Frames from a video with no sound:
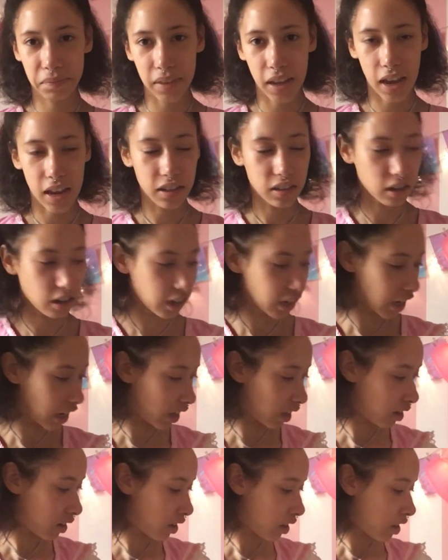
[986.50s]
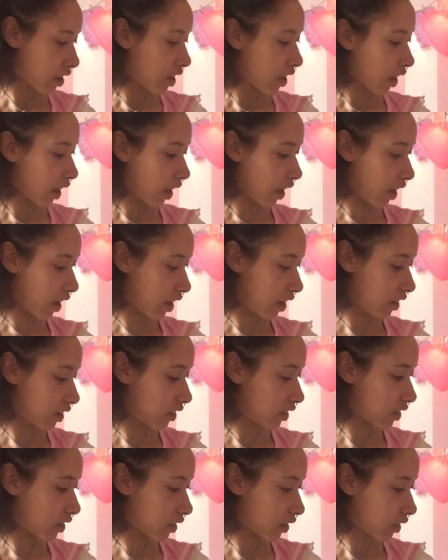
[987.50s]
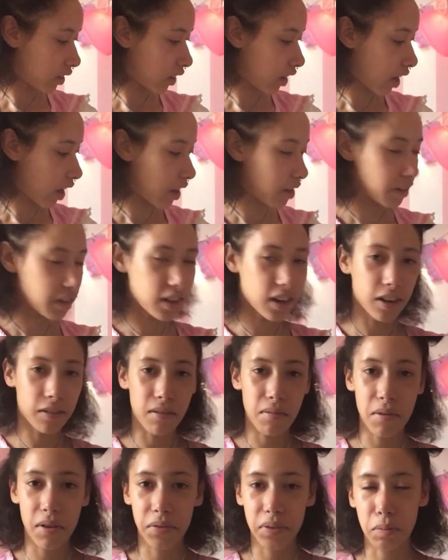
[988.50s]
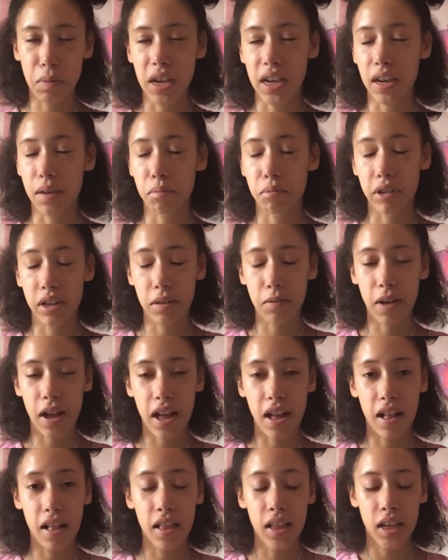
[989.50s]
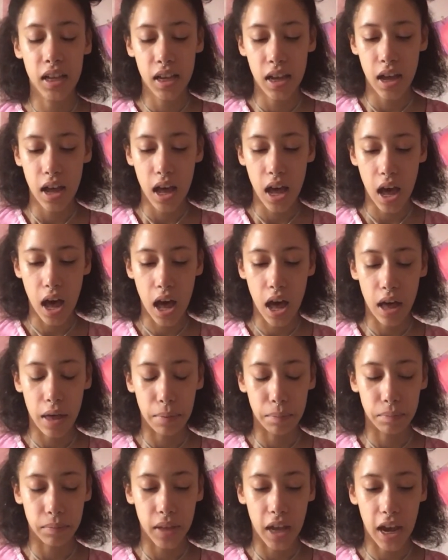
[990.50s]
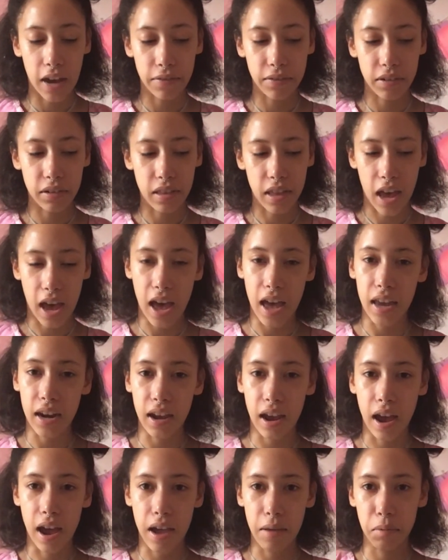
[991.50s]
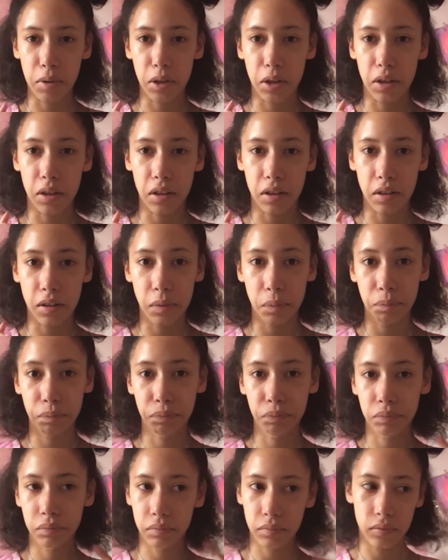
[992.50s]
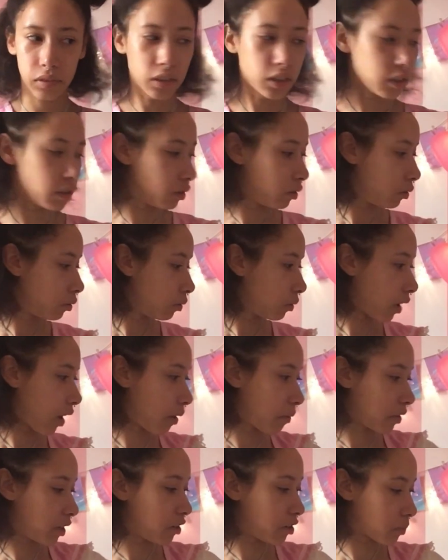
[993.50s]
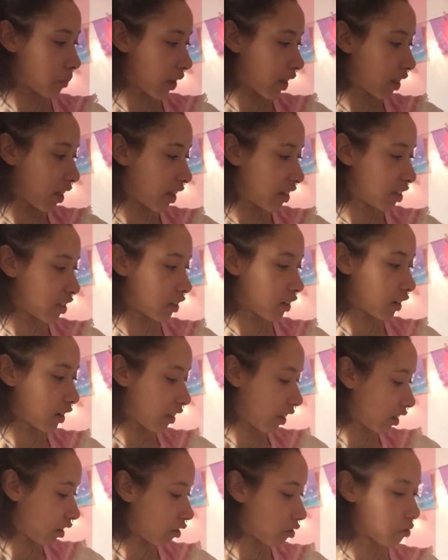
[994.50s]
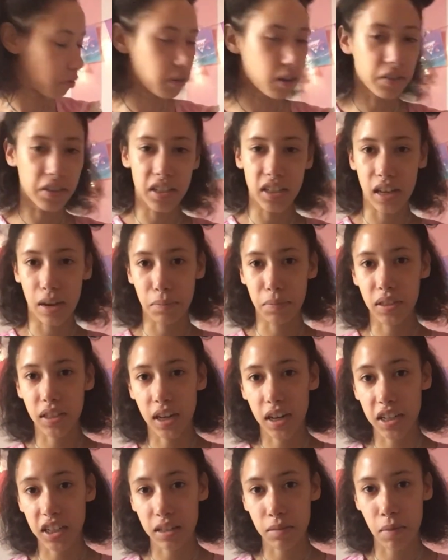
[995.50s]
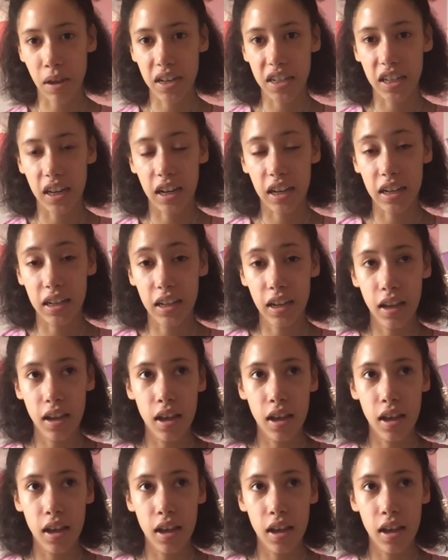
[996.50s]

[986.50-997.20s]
at Target and it, you know, removes makeup pretty well. After that, I will use my cleanser and then go through all the steps that I just mentioned.